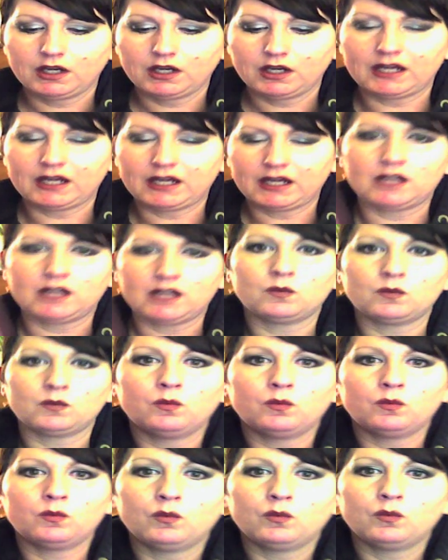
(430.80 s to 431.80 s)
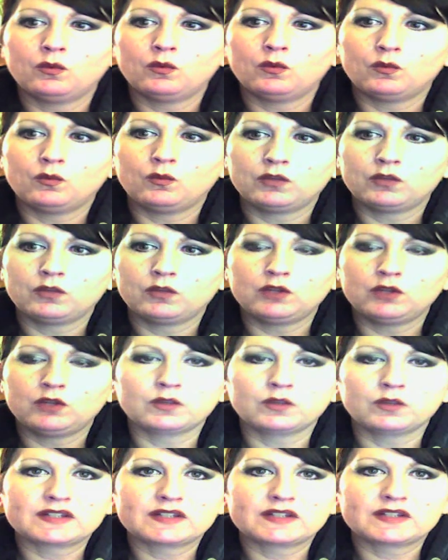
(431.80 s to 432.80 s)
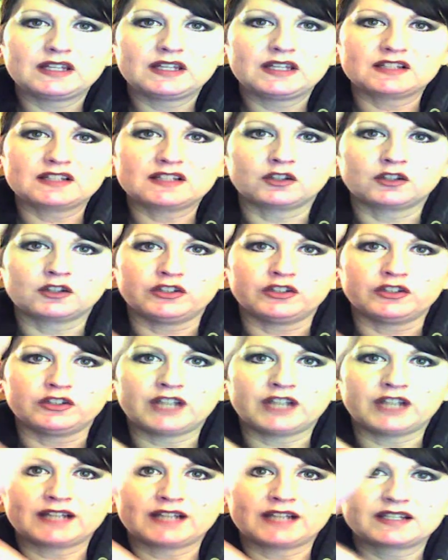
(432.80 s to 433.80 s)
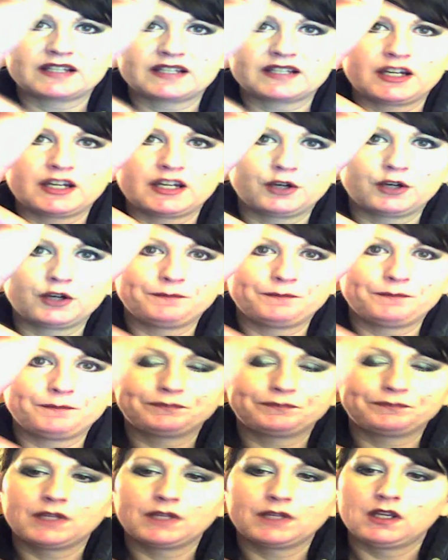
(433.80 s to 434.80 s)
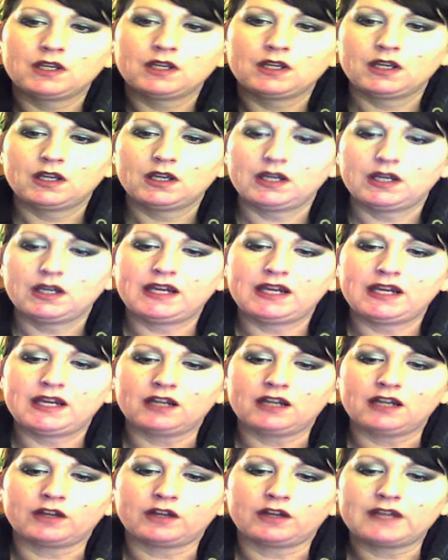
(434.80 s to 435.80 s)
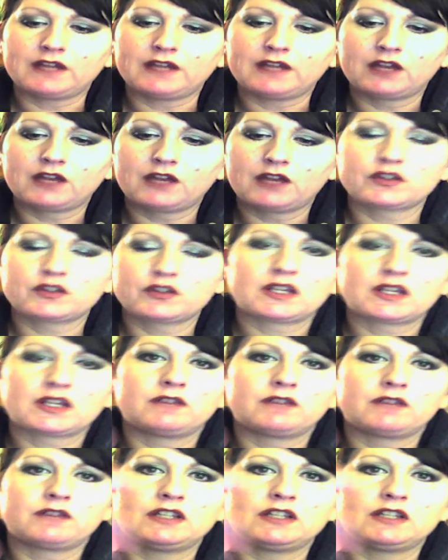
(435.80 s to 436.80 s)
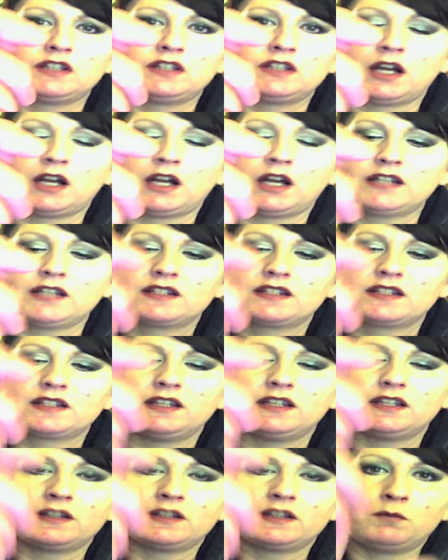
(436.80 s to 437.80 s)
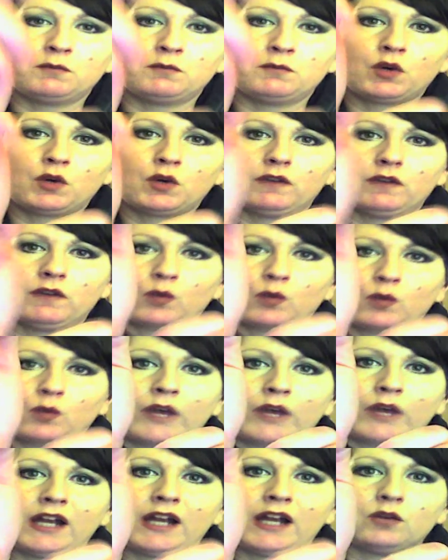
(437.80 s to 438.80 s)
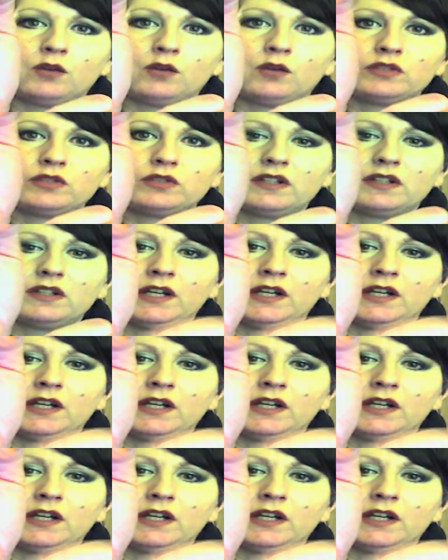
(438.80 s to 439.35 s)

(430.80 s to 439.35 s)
and you will see these little dots here. And on the other side of these dots is a more of a round